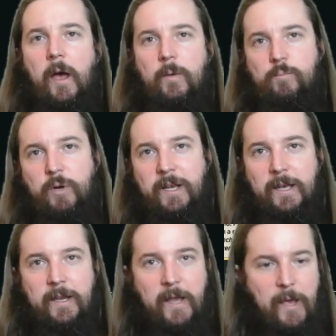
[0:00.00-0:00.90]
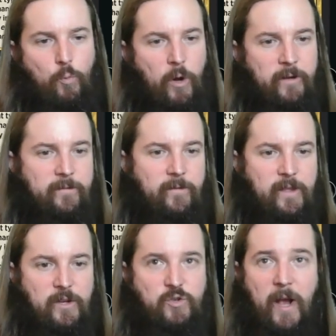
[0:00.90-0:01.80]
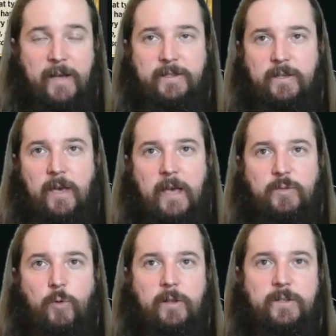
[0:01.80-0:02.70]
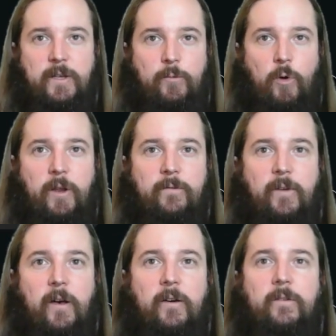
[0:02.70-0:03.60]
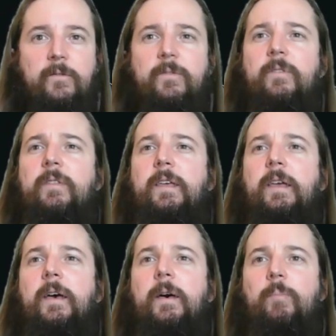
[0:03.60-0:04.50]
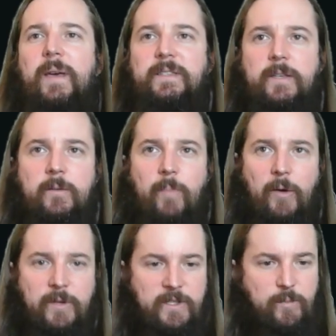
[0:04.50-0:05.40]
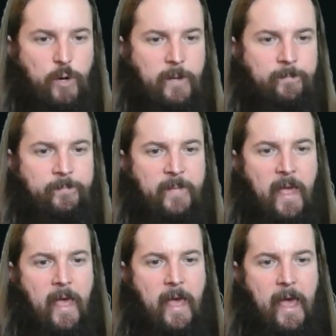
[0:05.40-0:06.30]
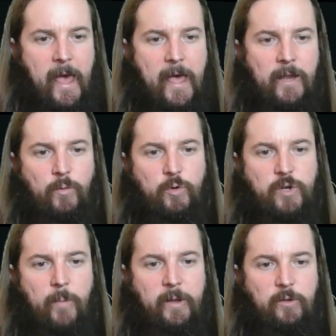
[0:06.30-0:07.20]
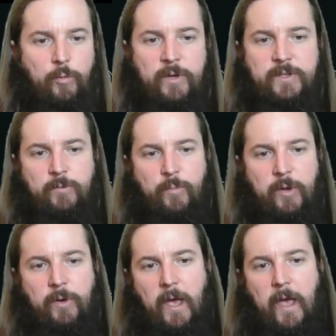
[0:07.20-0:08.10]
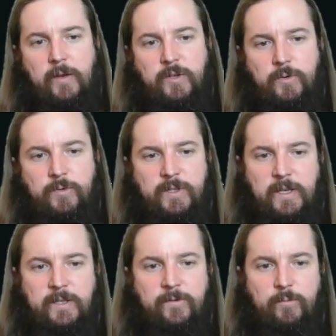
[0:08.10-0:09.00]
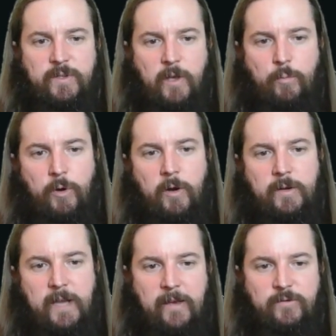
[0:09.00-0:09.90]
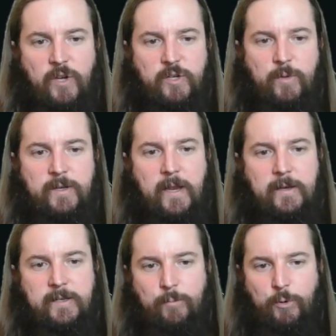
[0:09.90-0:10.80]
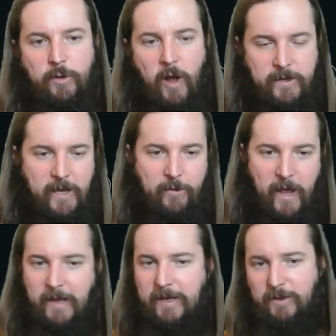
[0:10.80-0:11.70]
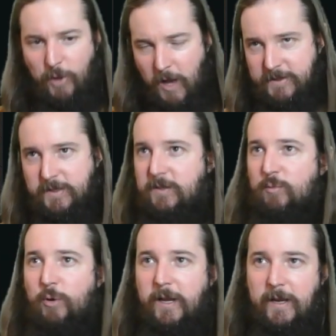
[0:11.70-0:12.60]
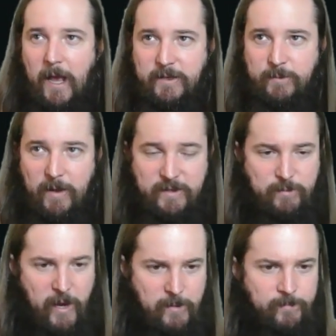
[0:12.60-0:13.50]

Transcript: bringing in a 1-of of the Atraxa as well as a 1-of the Beza Bounding Spring. And we're dropping Luminous Rebuke, 2 Seas from Slumber, Day of Judgment, and Temporary Lockdown and Get Lost to bring in Elspeth Smite,